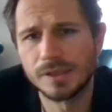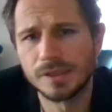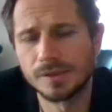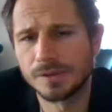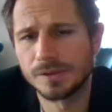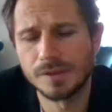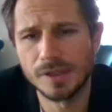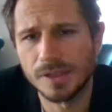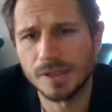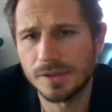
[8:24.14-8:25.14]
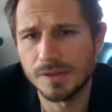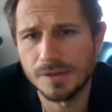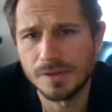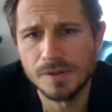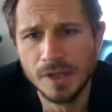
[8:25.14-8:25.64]
they
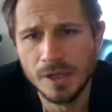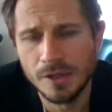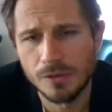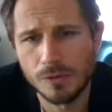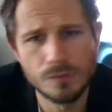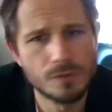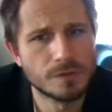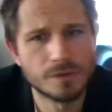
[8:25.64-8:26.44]
can choose,